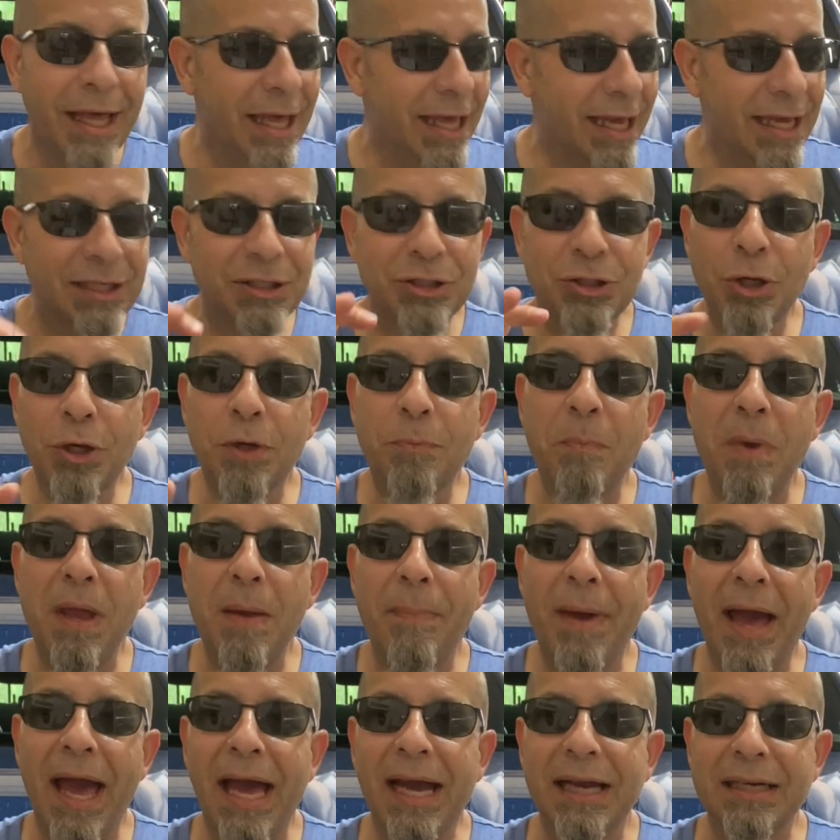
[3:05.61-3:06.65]
It took me
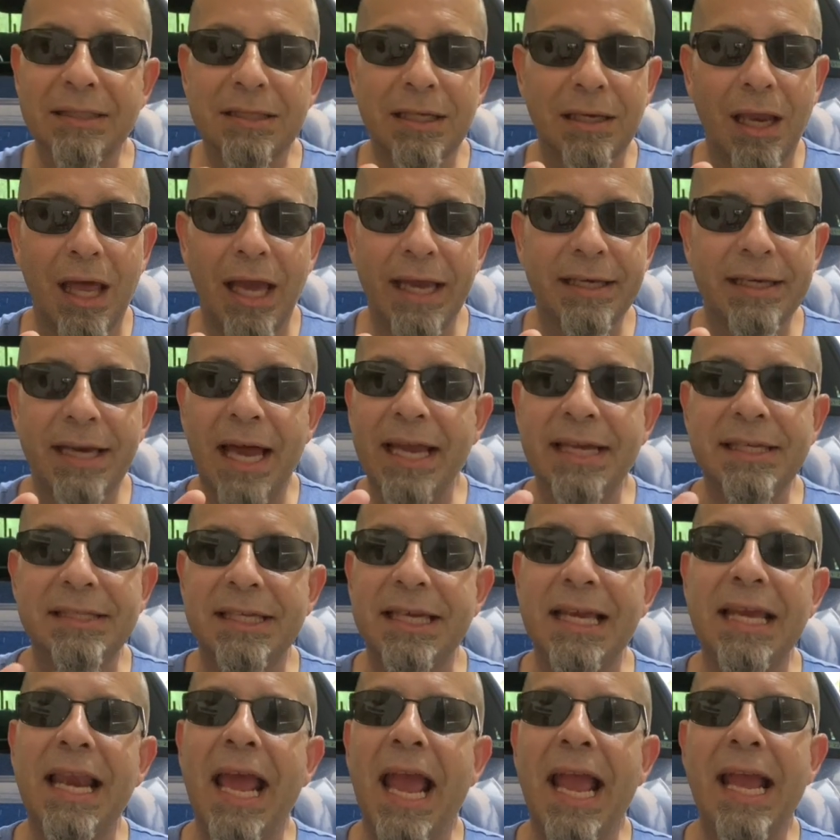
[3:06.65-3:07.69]
back to like
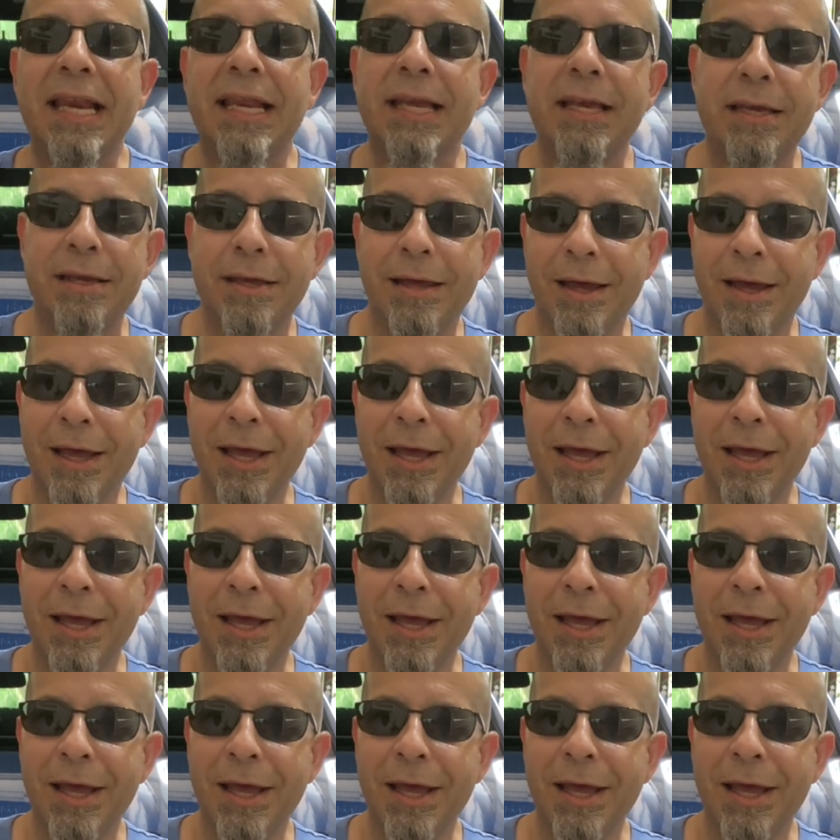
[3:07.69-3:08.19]
1980.